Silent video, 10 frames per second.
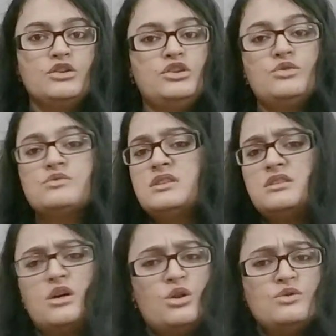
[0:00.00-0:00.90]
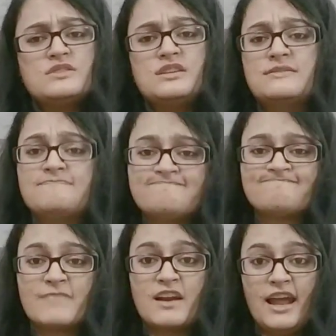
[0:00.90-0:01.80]
use it or lose it,
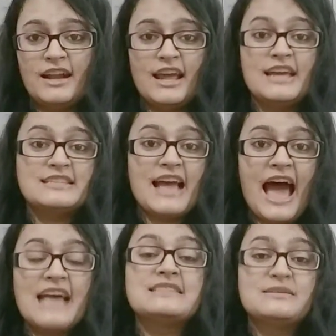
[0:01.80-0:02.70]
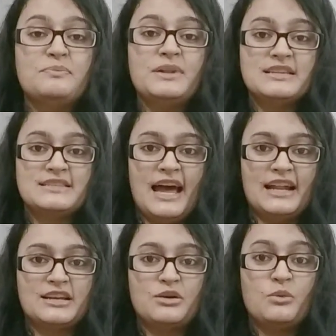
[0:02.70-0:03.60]
right? It's as simple as
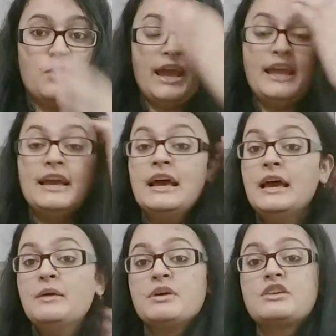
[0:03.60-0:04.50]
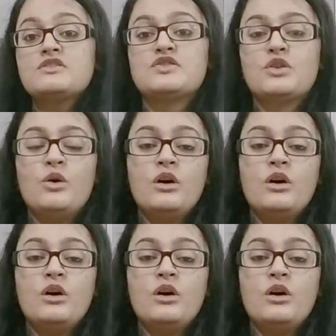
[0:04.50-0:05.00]
that. Why? Because you